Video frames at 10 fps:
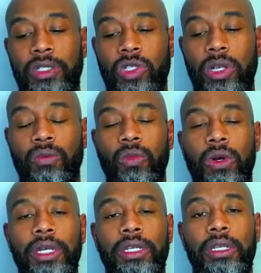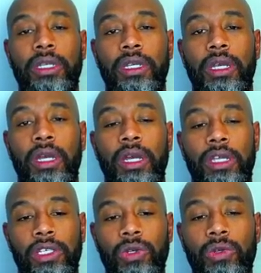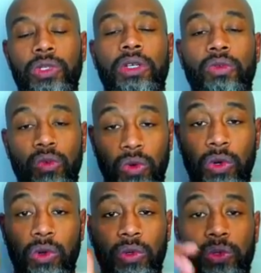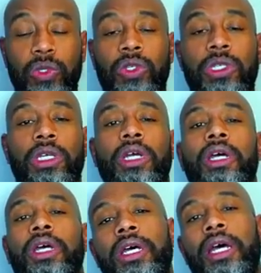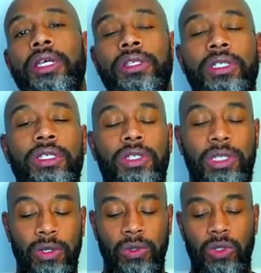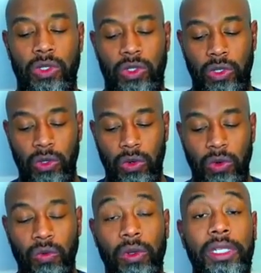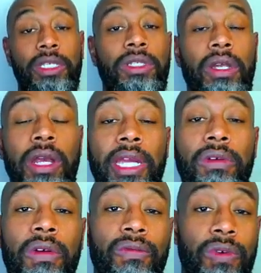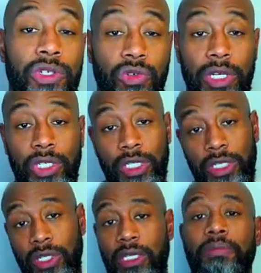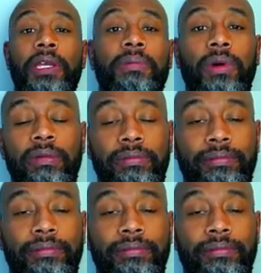someone using rules as an excuse to release their anger and frustrations into people.